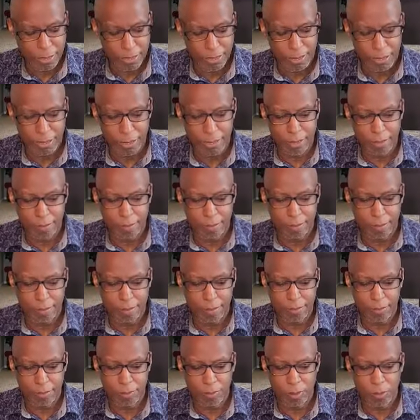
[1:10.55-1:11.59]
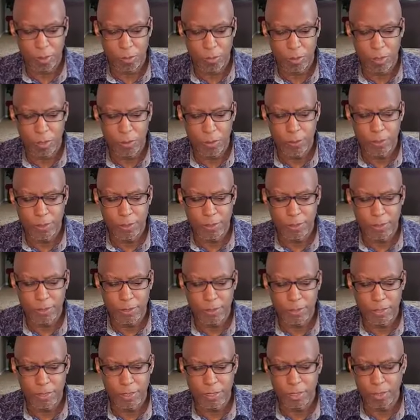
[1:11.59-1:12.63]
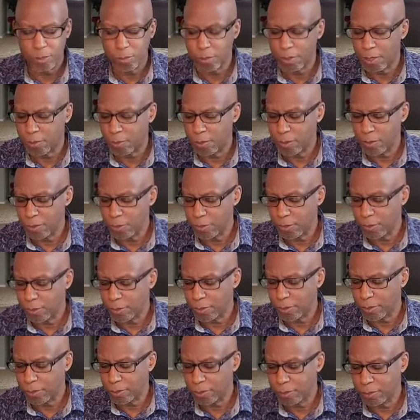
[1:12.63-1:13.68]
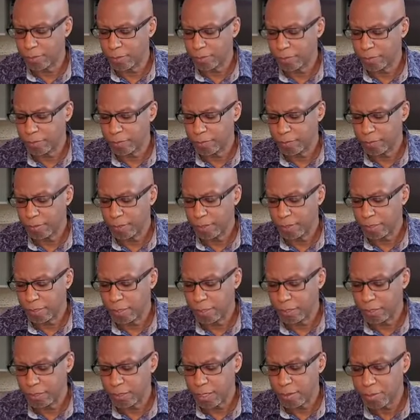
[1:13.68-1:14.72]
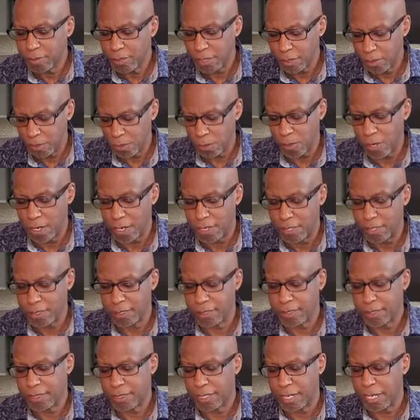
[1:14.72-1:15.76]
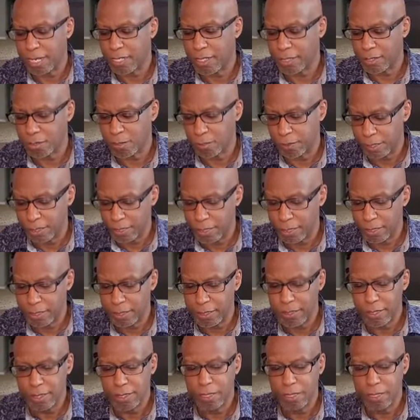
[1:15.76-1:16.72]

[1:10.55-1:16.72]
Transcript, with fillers: Um, you know, we're going to continue where we were subject wise last week.